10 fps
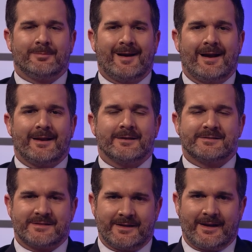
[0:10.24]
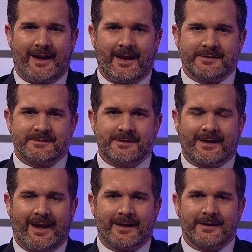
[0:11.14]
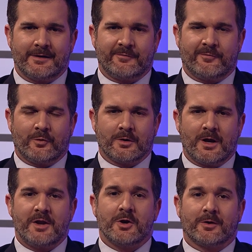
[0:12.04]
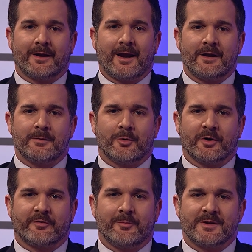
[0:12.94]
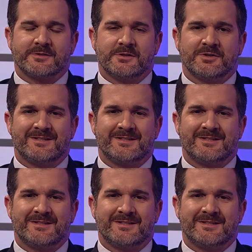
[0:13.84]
by Cindy Hansen, a candidate for Anoka County Board of Commissioners,